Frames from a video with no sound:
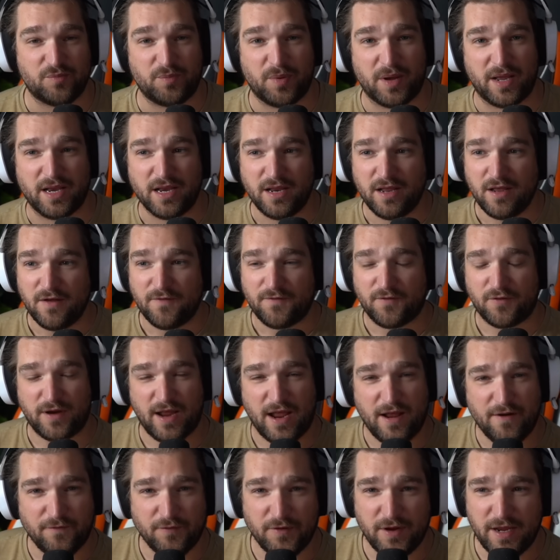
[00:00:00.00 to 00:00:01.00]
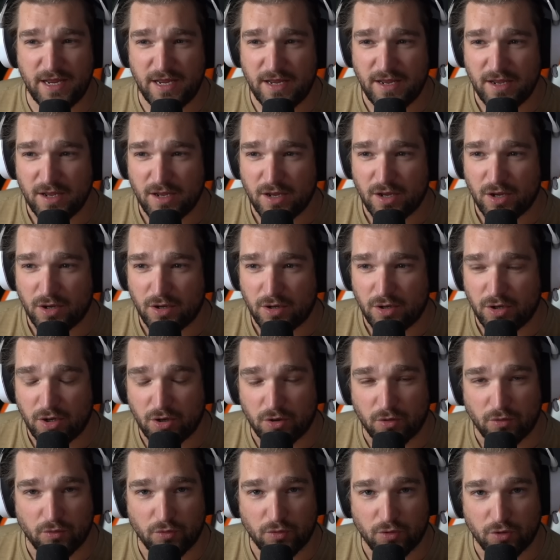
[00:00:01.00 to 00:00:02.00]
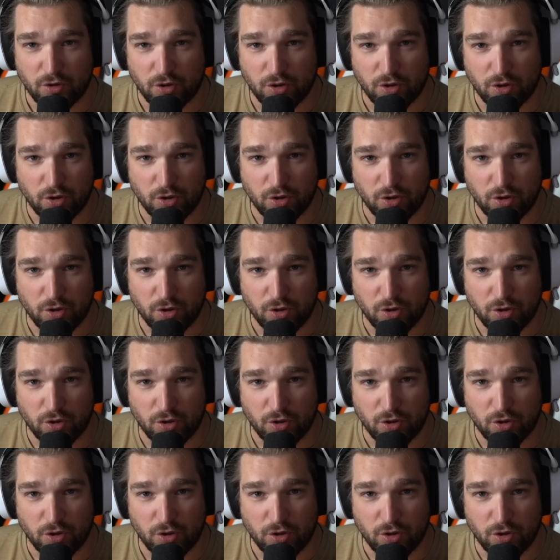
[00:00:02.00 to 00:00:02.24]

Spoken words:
But for every, you know,